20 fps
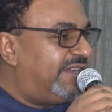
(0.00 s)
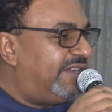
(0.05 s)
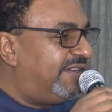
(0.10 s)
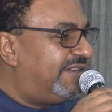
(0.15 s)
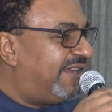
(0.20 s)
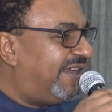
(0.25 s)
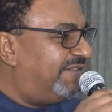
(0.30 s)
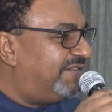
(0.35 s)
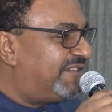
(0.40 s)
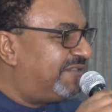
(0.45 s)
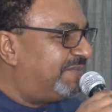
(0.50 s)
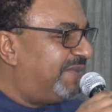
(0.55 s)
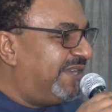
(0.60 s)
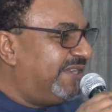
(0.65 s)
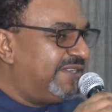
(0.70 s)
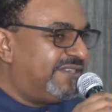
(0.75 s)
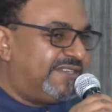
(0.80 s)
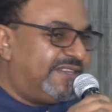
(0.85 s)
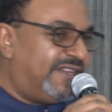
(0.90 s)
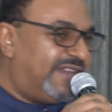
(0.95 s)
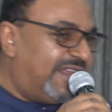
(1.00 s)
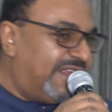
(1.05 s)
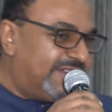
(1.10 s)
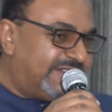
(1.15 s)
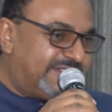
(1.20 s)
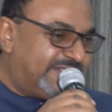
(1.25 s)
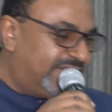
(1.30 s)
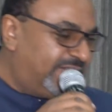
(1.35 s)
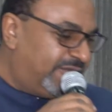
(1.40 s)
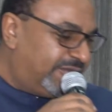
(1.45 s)
and I've spent the
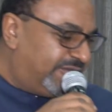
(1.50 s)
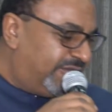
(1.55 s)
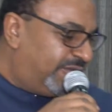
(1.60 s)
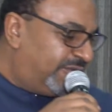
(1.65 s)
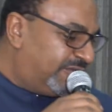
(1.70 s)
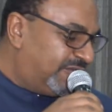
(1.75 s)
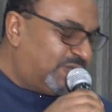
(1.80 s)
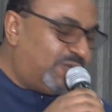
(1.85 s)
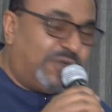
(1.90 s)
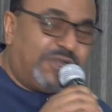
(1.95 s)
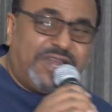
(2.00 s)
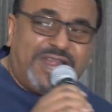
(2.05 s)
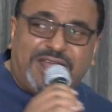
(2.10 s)
last 1